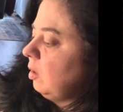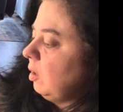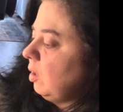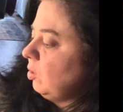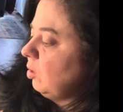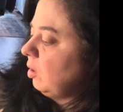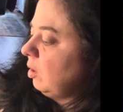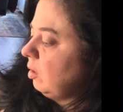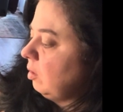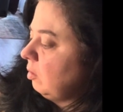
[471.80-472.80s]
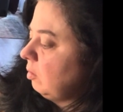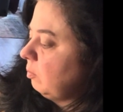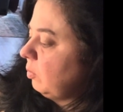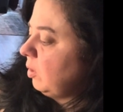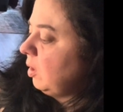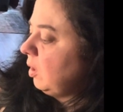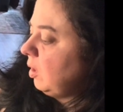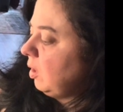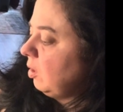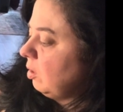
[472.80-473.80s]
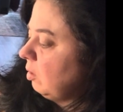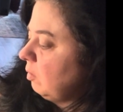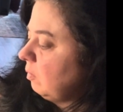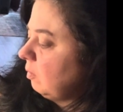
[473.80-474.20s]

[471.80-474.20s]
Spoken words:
And you're going to put it in here.